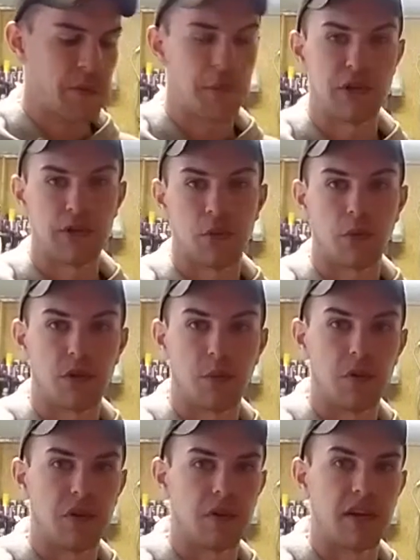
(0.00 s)
Depends on what
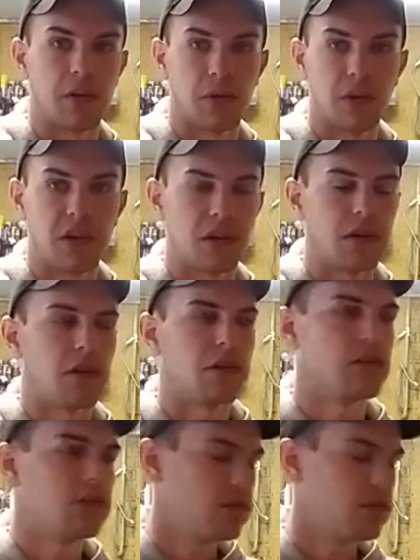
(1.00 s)
I'm welding, how thick it is.